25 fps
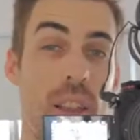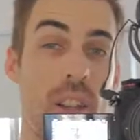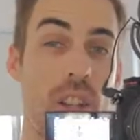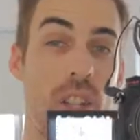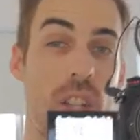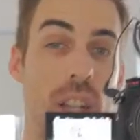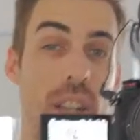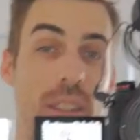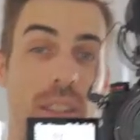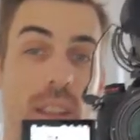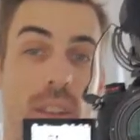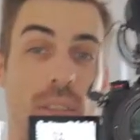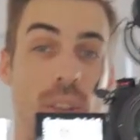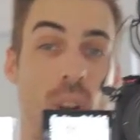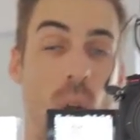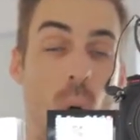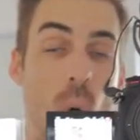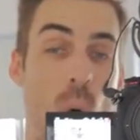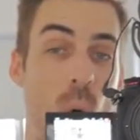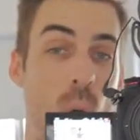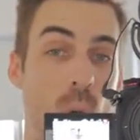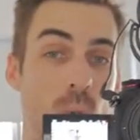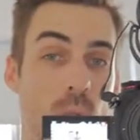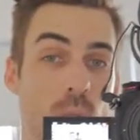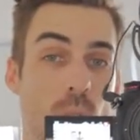the G7
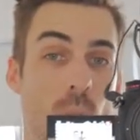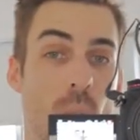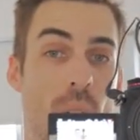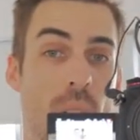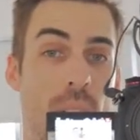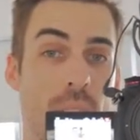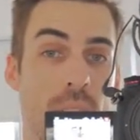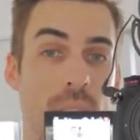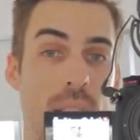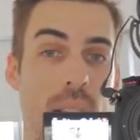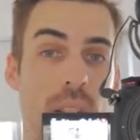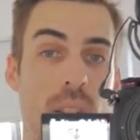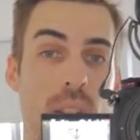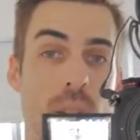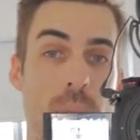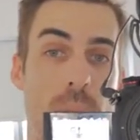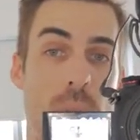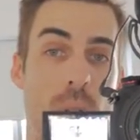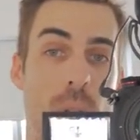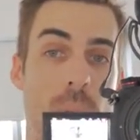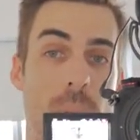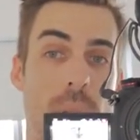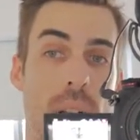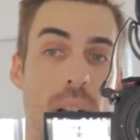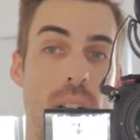also has this
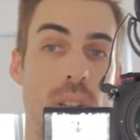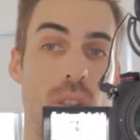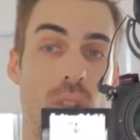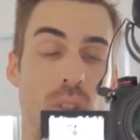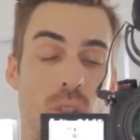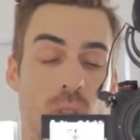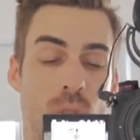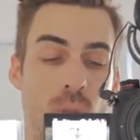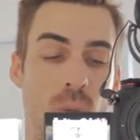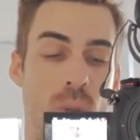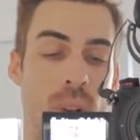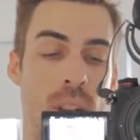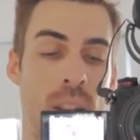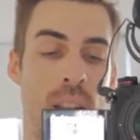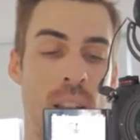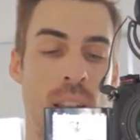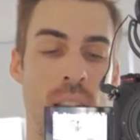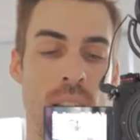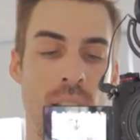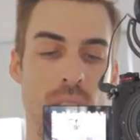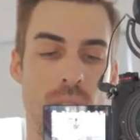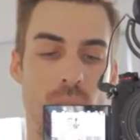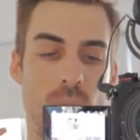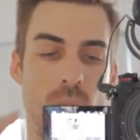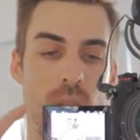pop-out screen,
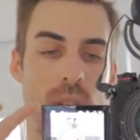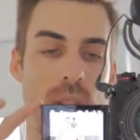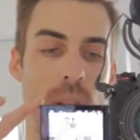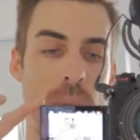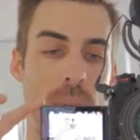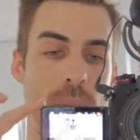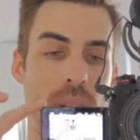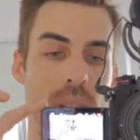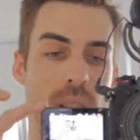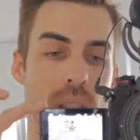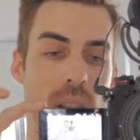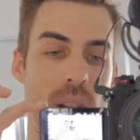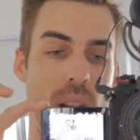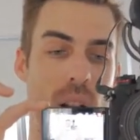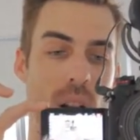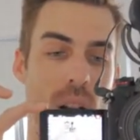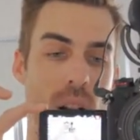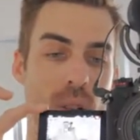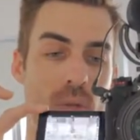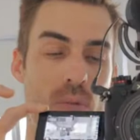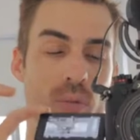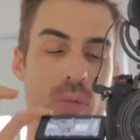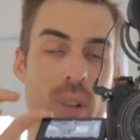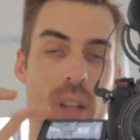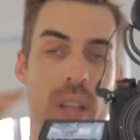so it's something that I
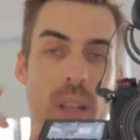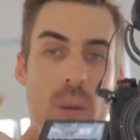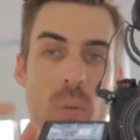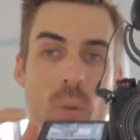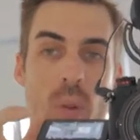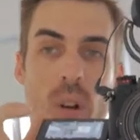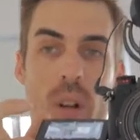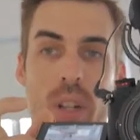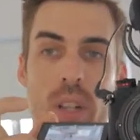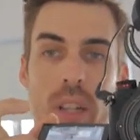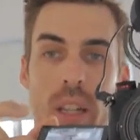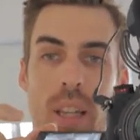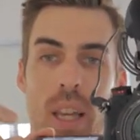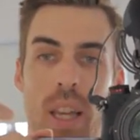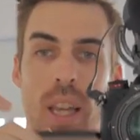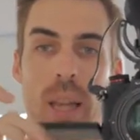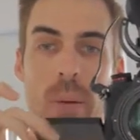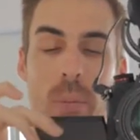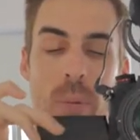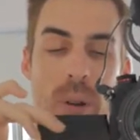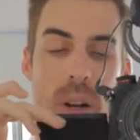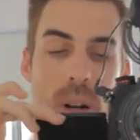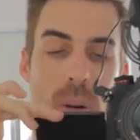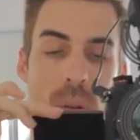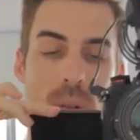really wanted to
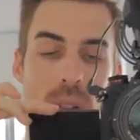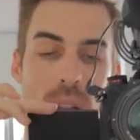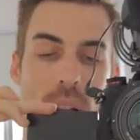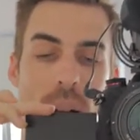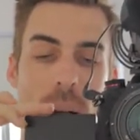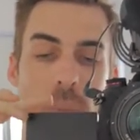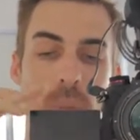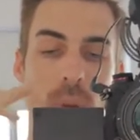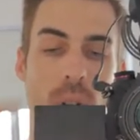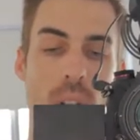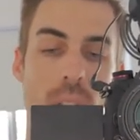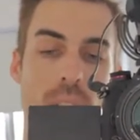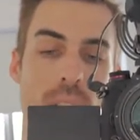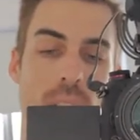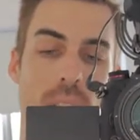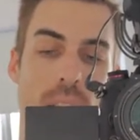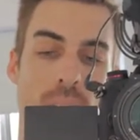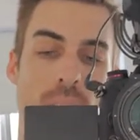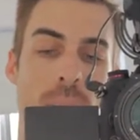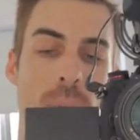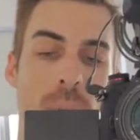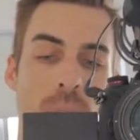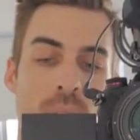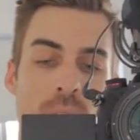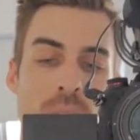keep when I was upgrading
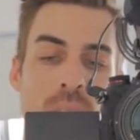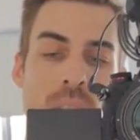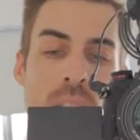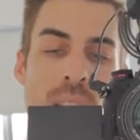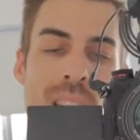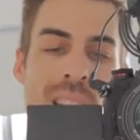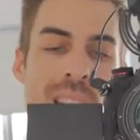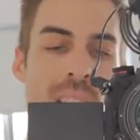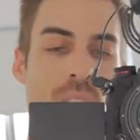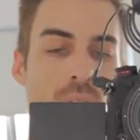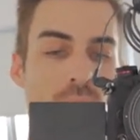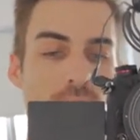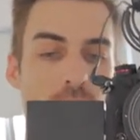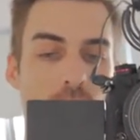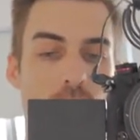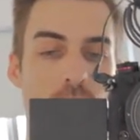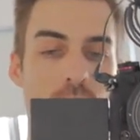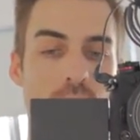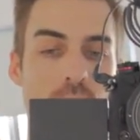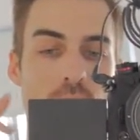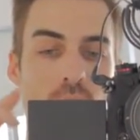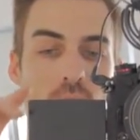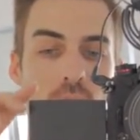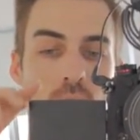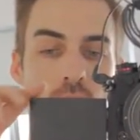cameras. And of
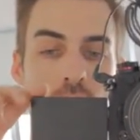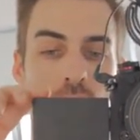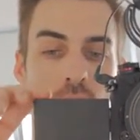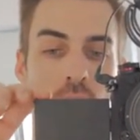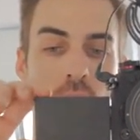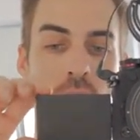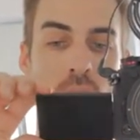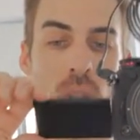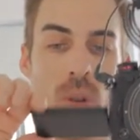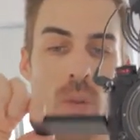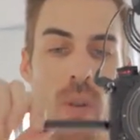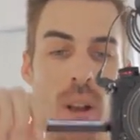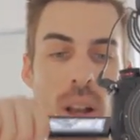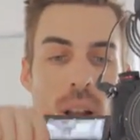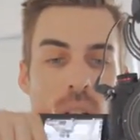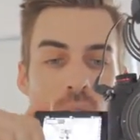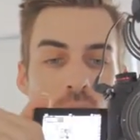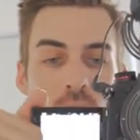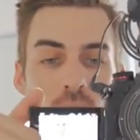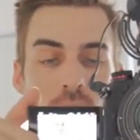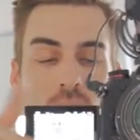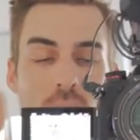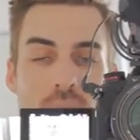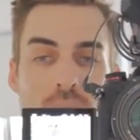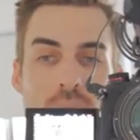course you can turn it around,
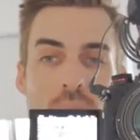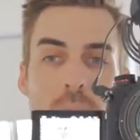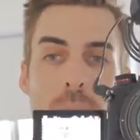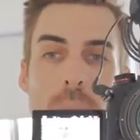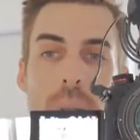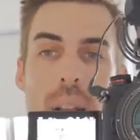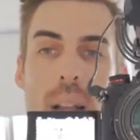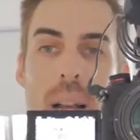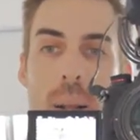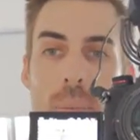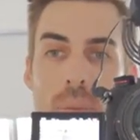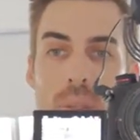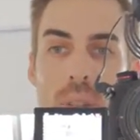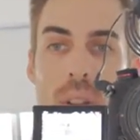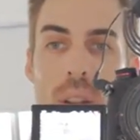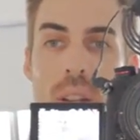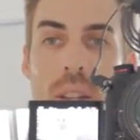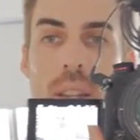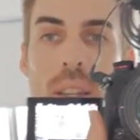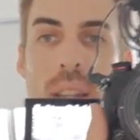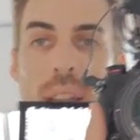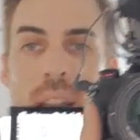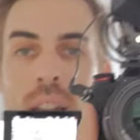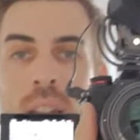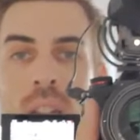you can flip it
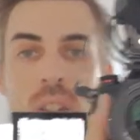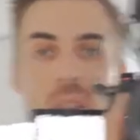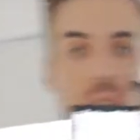upside down,